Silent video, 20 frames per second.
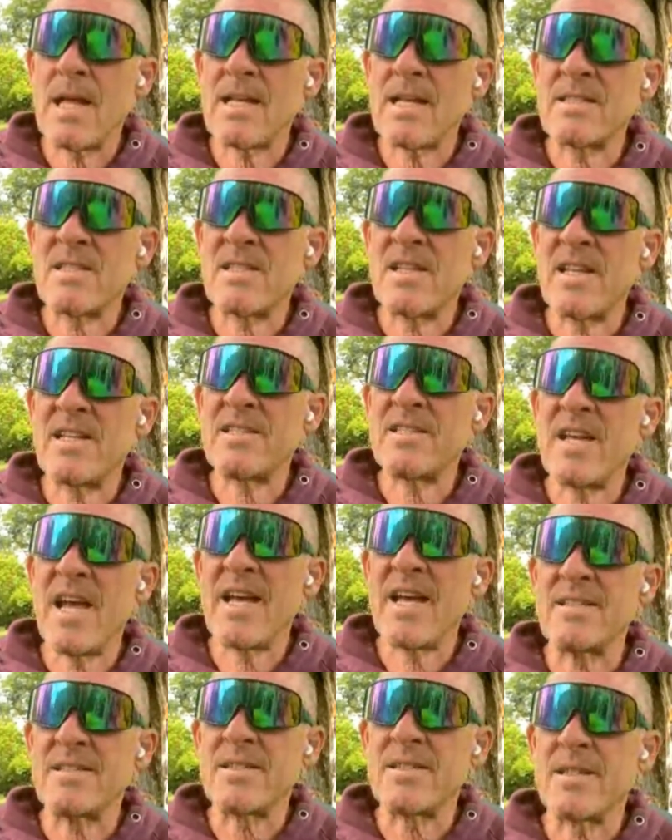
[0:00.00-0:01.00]
That's the
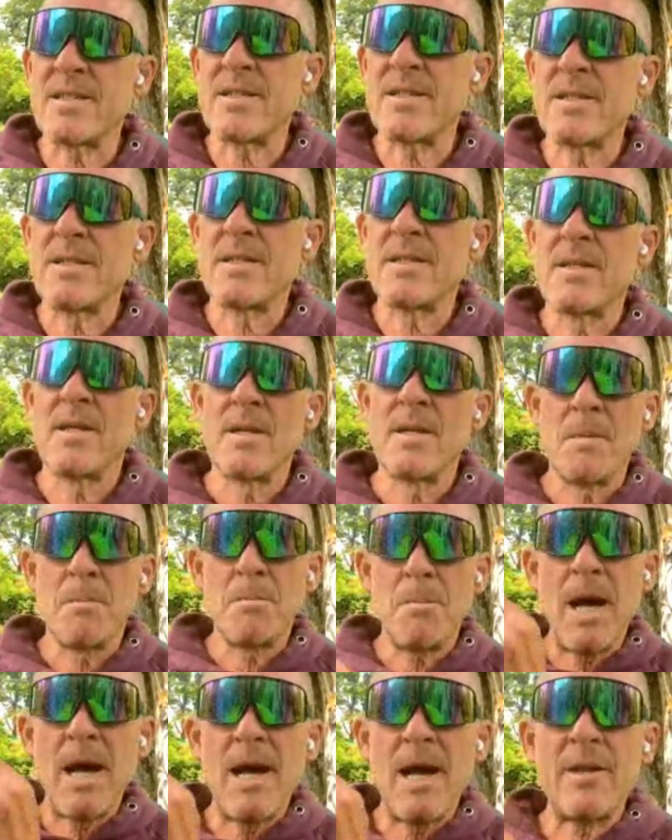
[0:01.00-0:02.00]
intent.
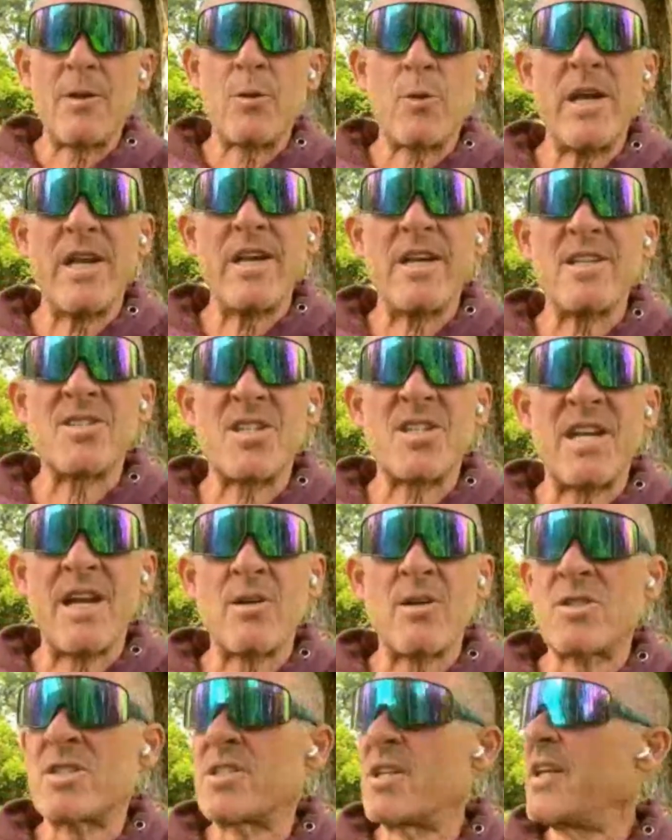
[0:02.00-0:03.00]
By creating
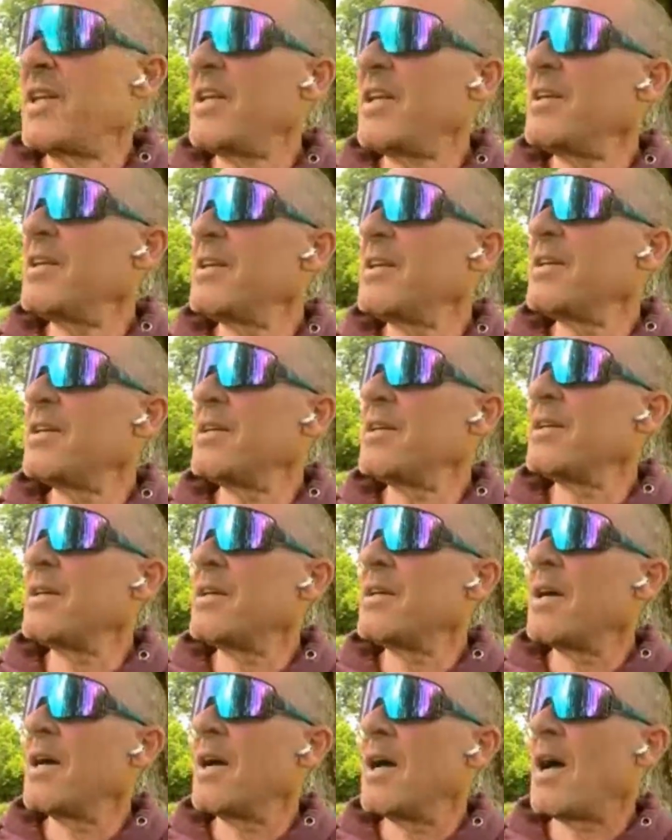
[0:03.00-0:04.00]
scarcity
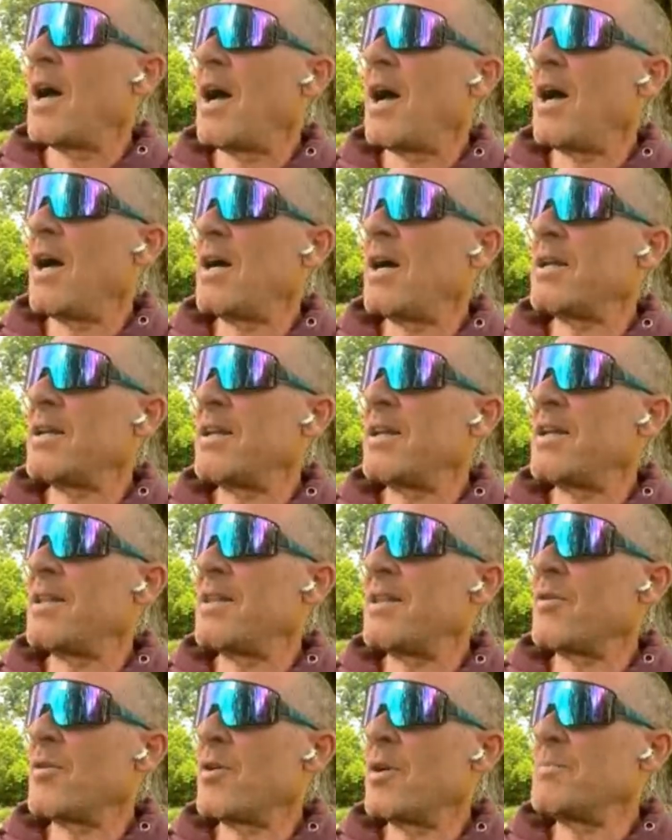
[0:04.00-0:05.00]
on
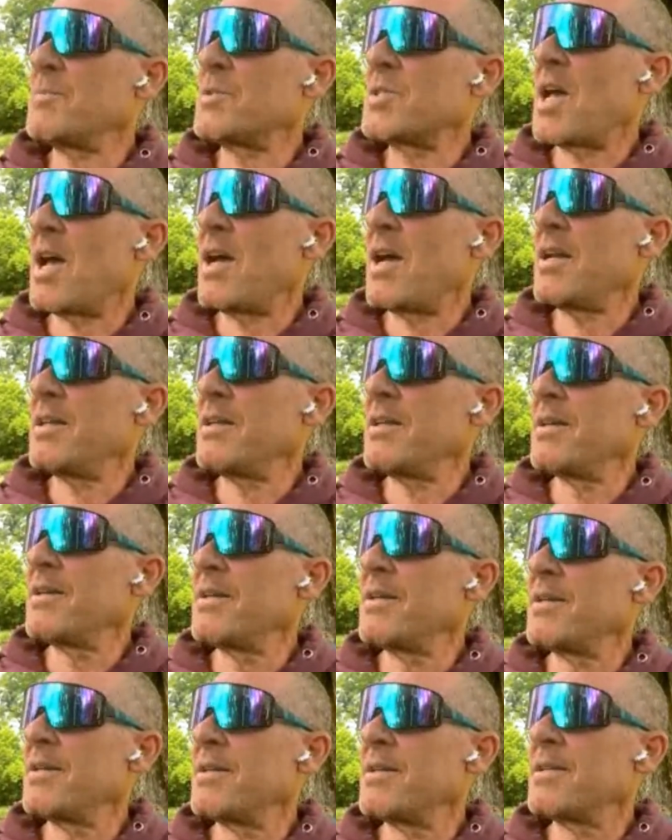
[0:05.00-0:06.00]
Ethereum side
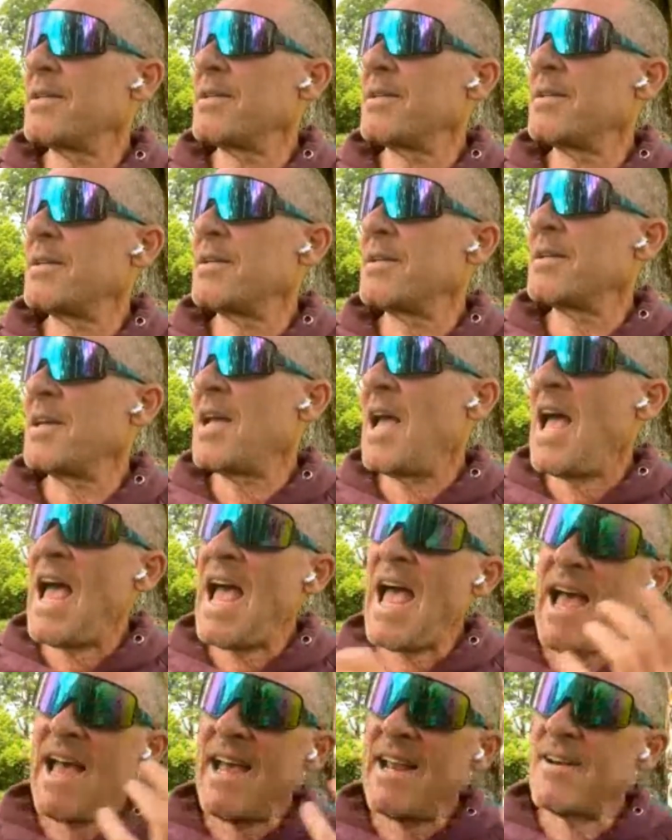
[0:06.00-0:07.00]

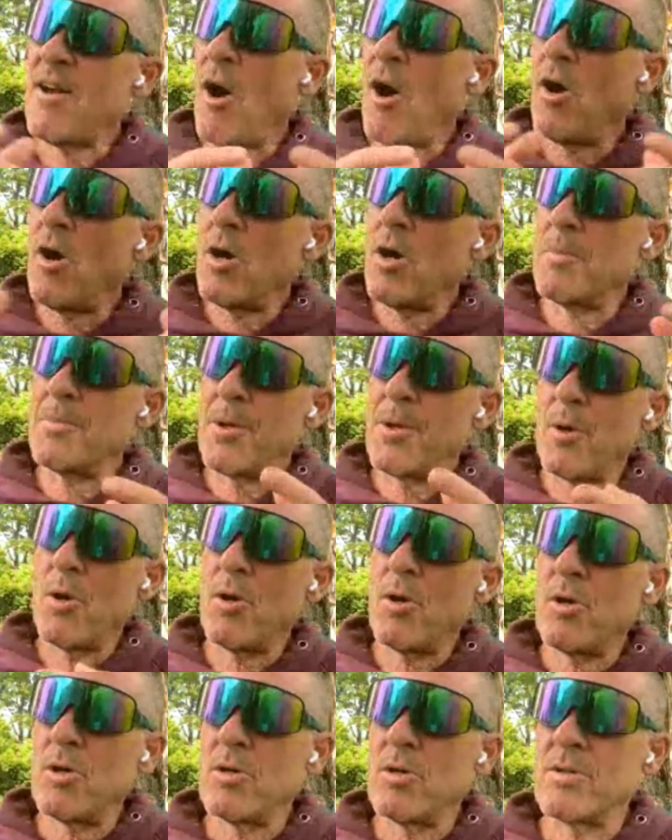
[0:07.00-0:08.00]
and ARB. You
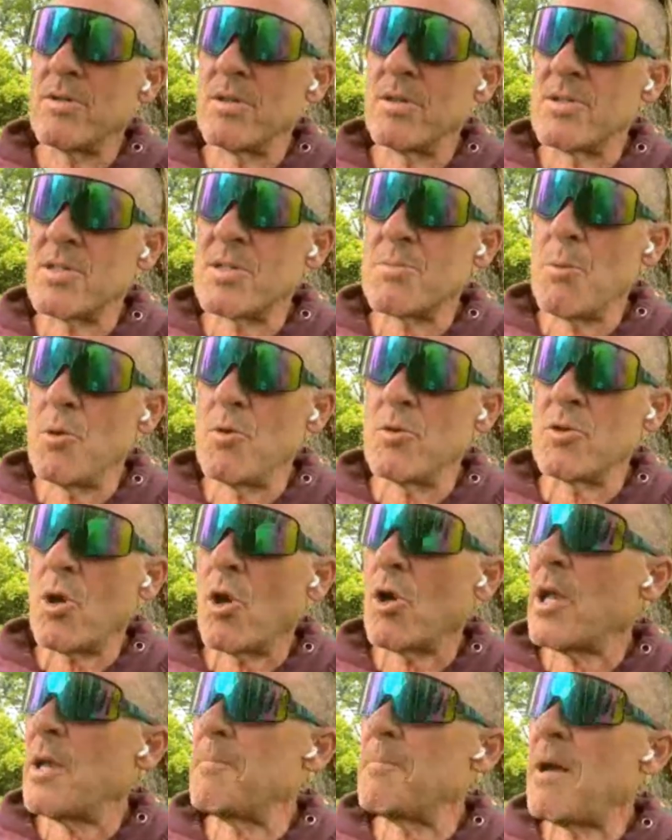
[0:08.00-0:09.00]
heard Smooth
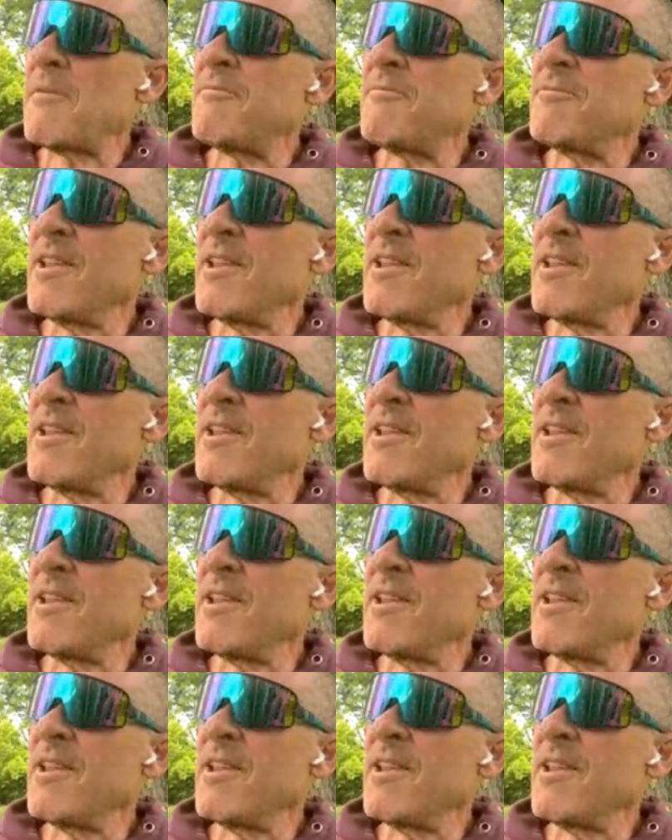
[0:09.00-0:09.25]
talking about